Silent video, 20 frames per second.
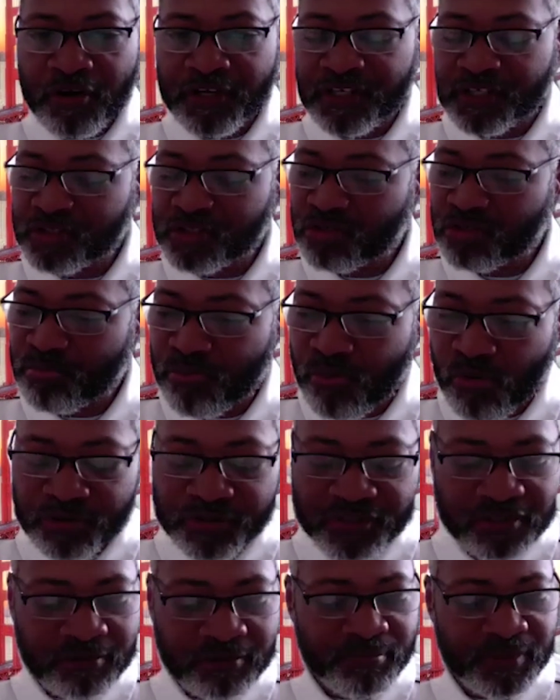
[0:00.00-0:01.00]
and it supports
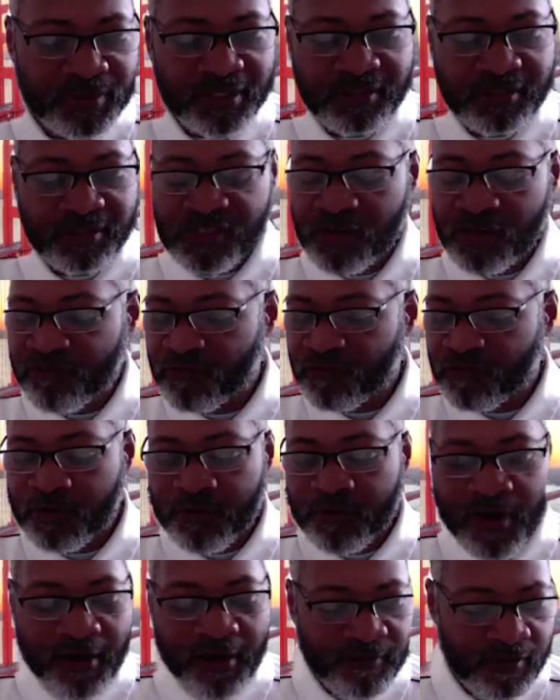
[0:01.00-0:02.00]
them, you know, for a,
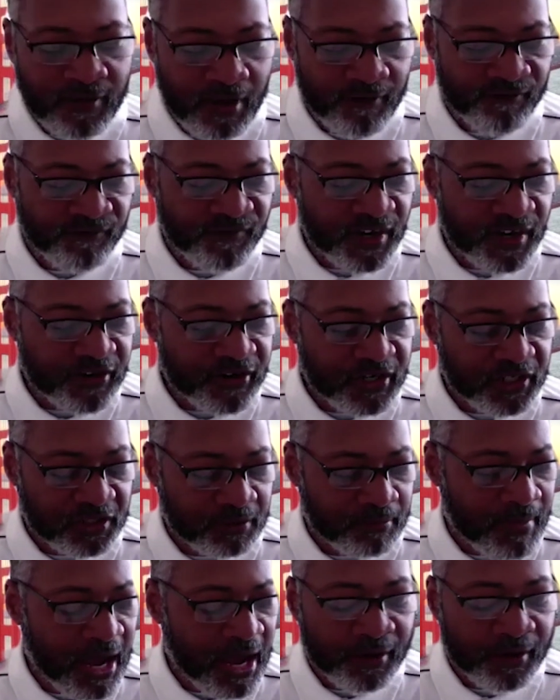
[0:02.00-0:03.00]
a various
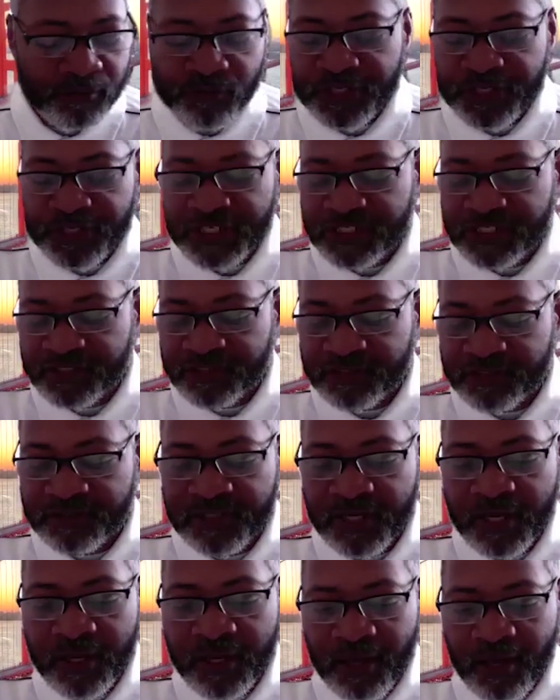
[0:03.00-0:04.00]
amount of reasons.
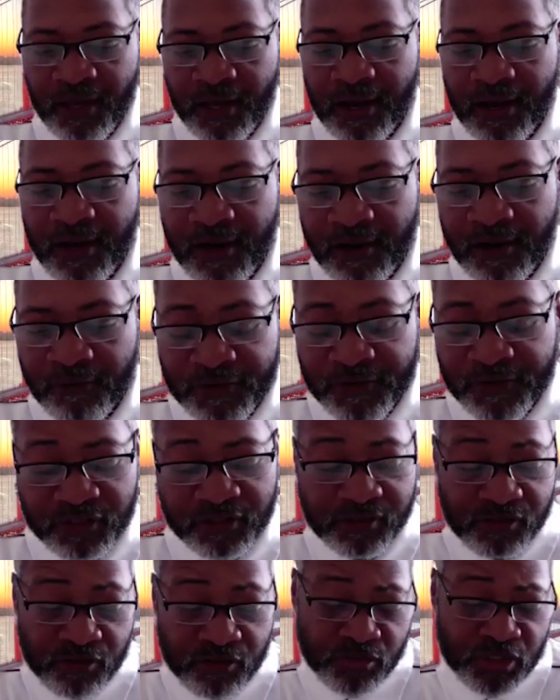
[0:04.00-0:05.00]
Uh, when, you,
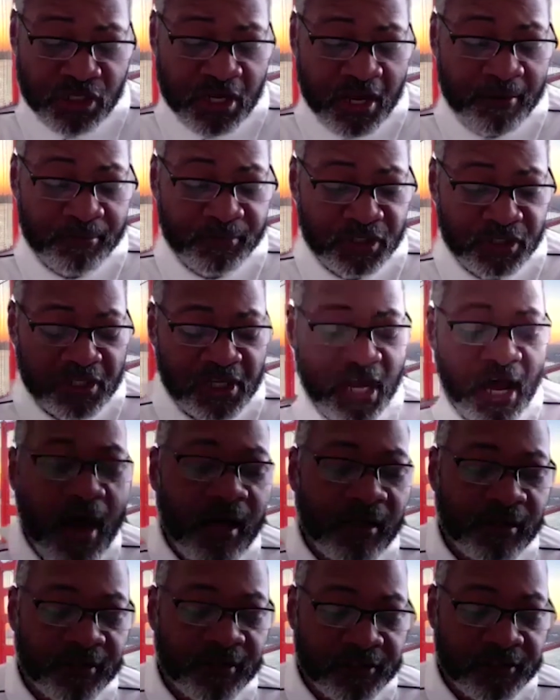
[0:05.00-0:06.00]
when you come to
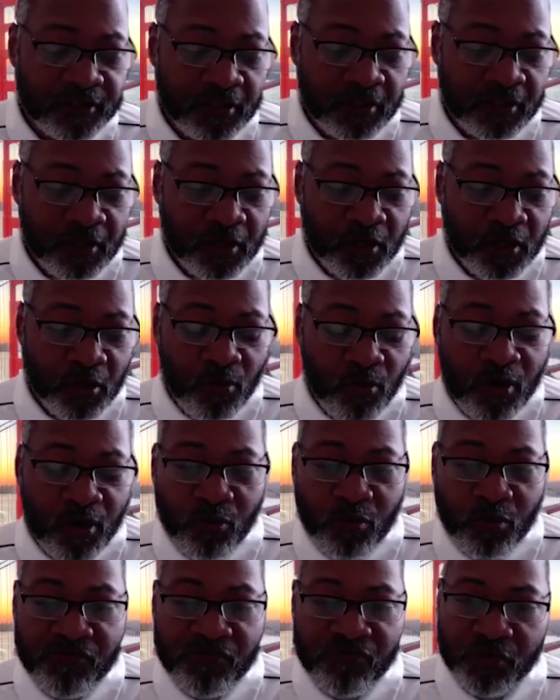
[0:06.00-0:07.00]
college, well,
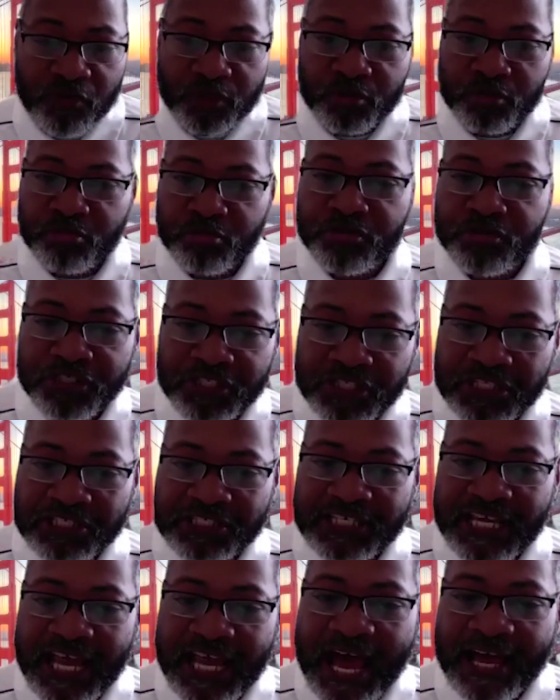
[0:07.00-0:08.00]
we've recruited these
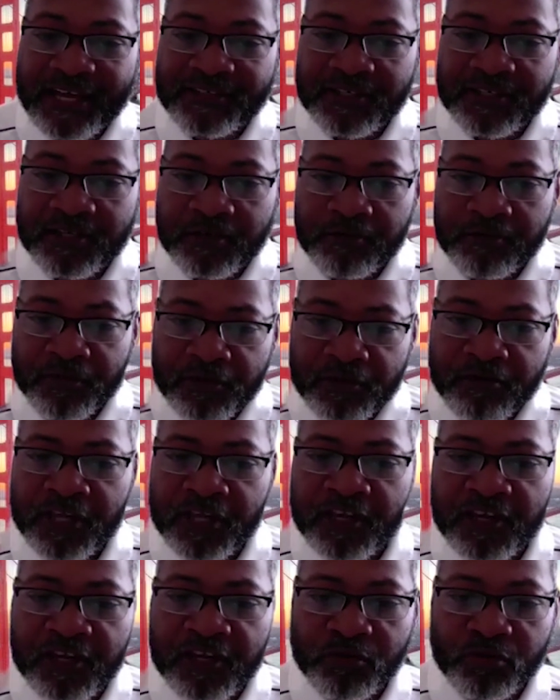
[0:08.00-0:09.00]
guys here. They're
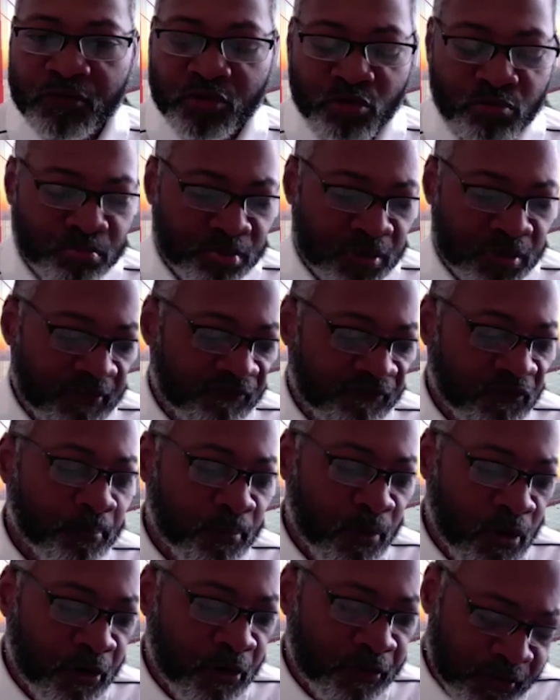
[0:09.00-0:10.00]
here to play football
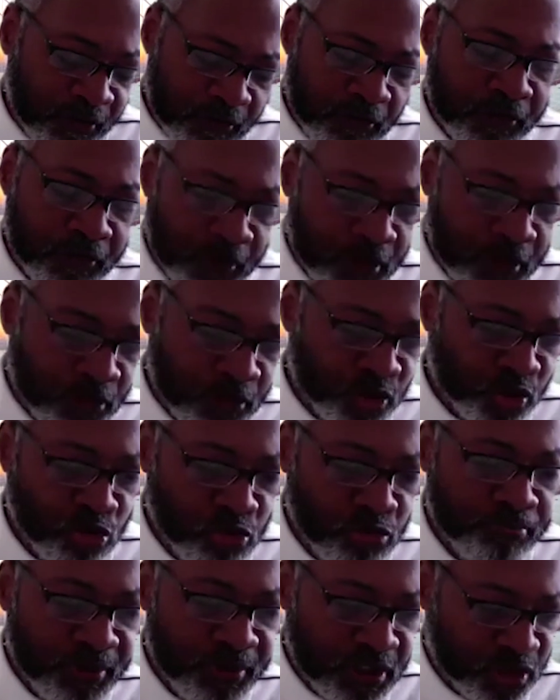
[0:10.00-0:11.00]
and they're going to go to school and
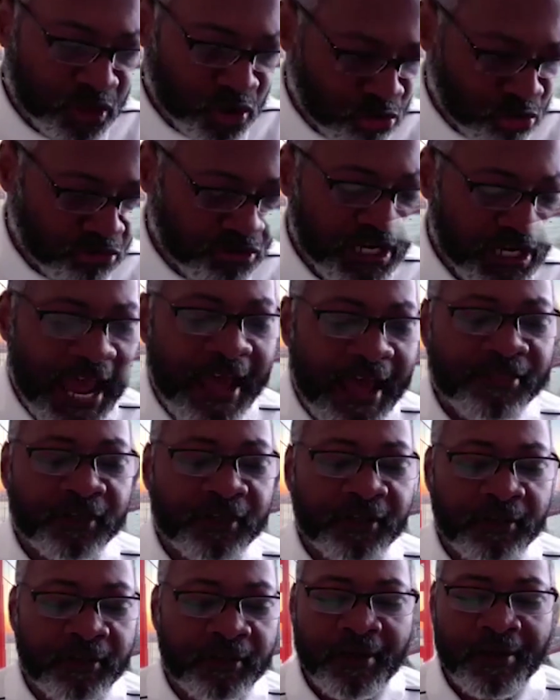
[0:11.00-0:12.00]
be a student athlete.
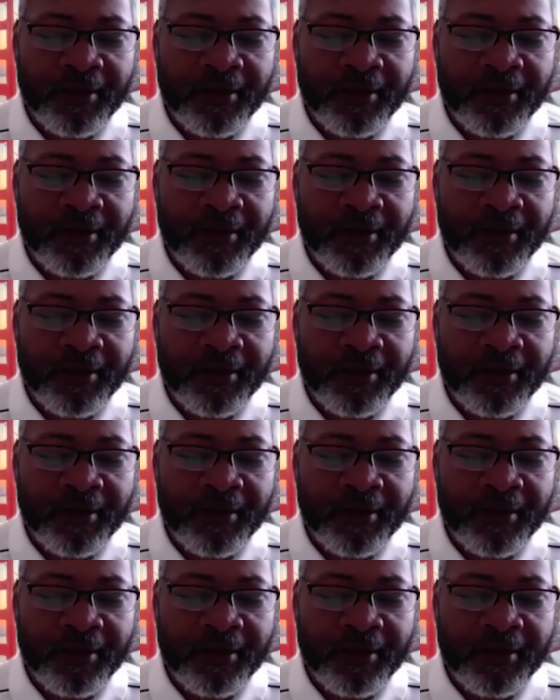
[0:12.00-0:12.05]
